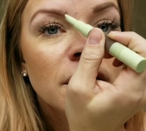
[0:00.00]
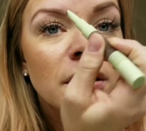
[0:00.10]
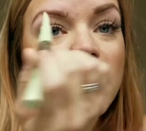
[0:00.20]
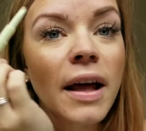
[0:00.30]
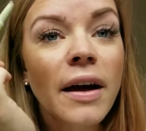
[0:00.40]

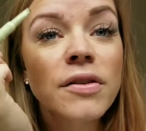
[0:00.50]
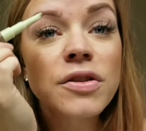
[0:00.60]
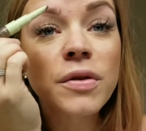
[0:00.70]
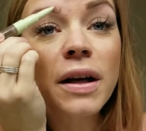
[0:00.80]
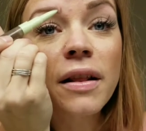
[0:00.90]
that
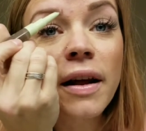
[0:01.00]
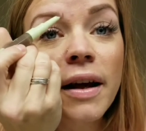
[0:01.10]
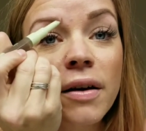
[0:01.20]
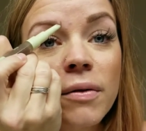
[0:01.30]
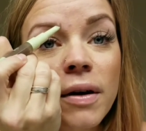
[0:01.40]
straight
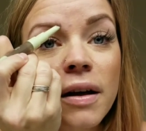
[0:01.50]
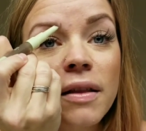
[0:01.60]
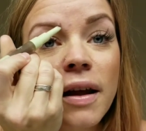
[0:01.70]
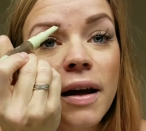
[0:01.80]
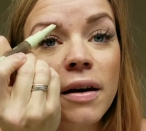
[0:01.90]
line right at
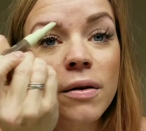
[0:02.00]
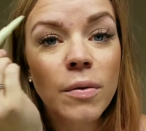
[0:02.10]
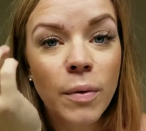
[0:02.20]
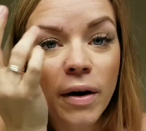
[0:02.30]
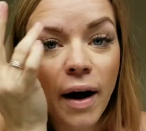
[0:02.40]
the end
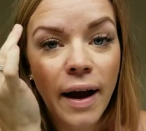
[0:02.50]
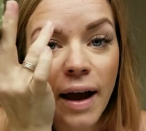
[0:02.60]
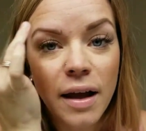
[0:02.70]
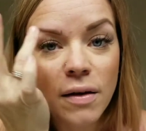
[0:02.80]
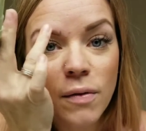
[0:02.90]
where I
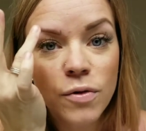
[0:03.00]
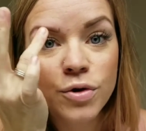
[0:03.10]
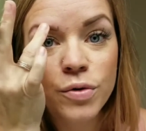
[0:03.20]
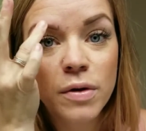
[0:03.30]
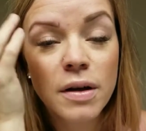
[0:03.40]
had
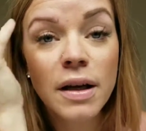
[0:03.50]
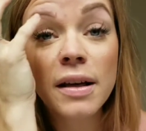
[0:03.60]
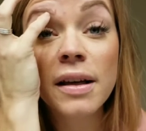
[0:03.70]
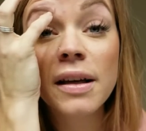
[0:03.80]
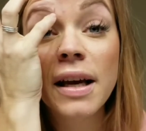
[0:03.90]

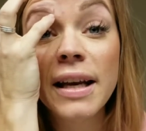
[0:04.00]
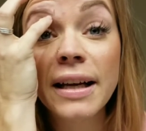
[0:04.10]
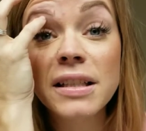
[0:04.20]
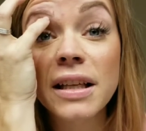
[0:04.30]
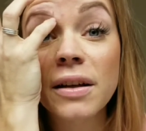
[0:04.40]

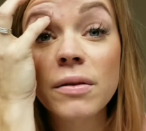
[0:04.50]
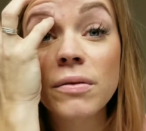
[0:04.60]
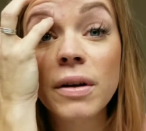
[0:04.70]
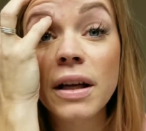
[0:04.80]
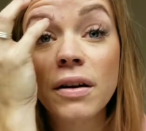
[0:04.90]
connected it
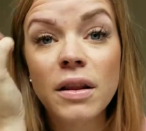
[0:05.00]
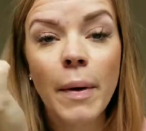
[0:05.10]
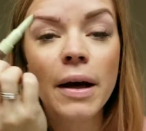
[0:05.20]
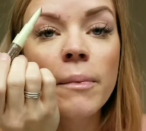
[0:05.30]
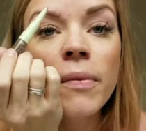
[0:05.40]
right here at the
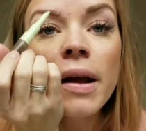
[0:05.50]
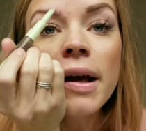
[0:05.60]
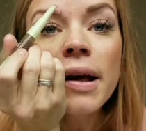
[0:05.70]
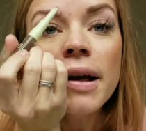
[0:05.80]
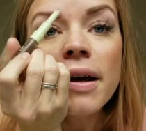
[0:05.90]
bottom.
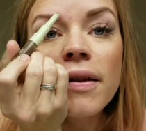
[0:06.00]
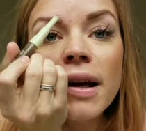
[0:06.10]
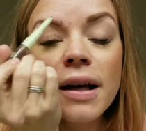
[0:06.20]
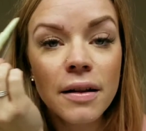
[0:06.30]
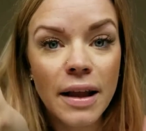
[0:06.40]
And then
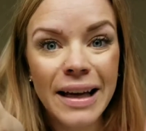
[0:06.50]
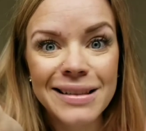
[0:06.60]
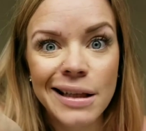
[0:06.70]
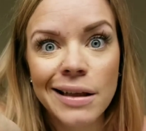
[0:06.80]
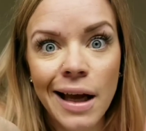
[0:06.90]
I, like I
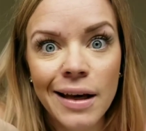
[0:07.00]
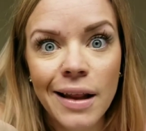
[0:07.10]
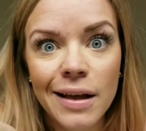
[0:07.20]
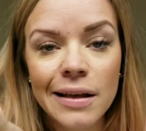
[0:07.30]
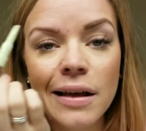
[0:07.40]
said, kind of
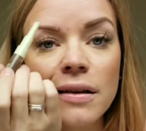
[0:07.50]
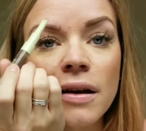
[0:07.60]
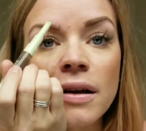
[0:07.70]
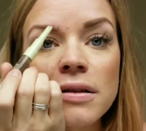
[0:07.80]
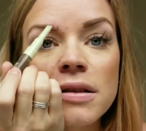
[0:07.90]
like connect the
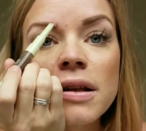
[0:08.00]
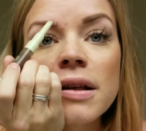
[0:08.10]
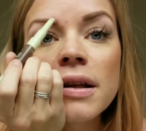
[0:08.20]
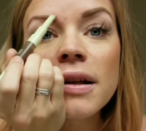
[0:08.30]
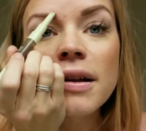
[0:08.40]
dots.
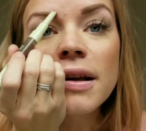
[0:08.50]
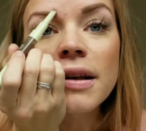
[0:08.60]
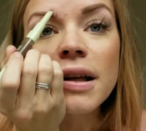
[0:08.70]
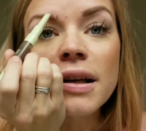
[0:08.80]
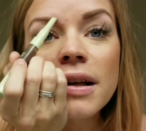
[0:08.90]
And then I
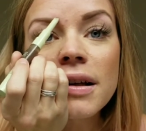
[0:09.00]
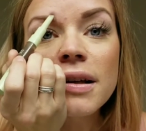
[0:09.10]
take it